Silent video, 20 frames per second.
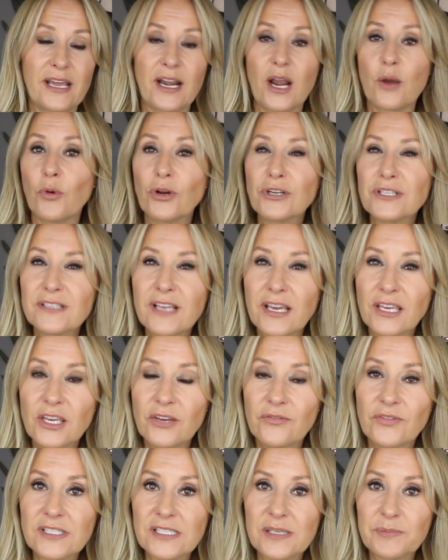And I want to thank
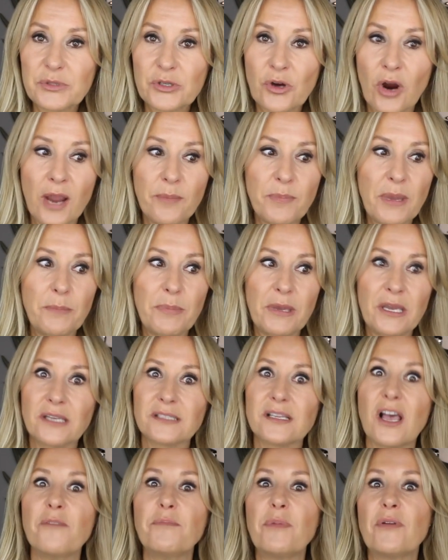you for subscribing,
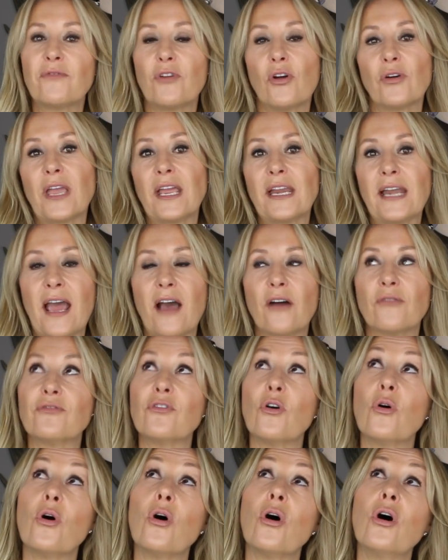because I've been vlogging now
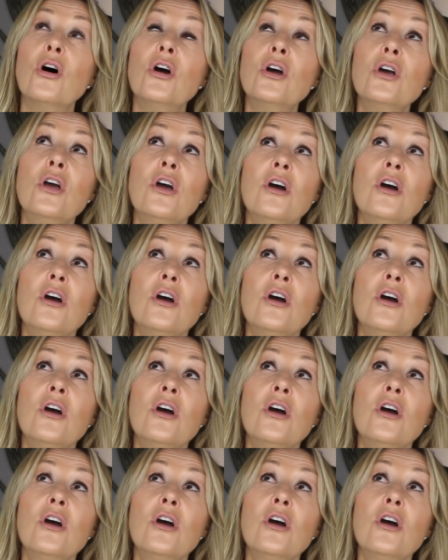for